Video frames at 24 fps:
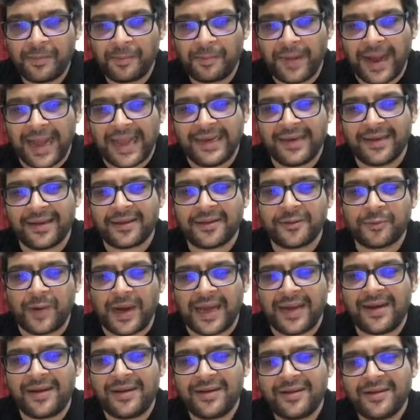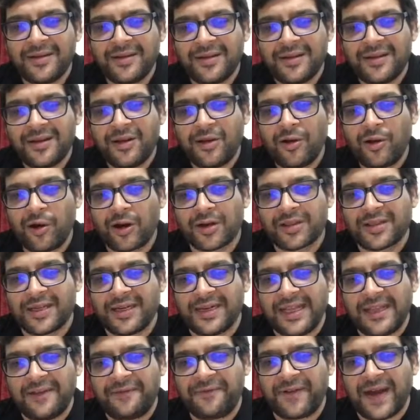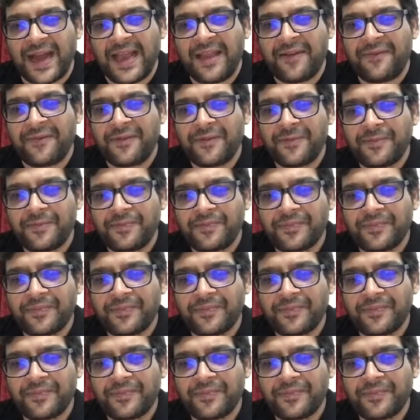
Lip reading: minus 1 or 35.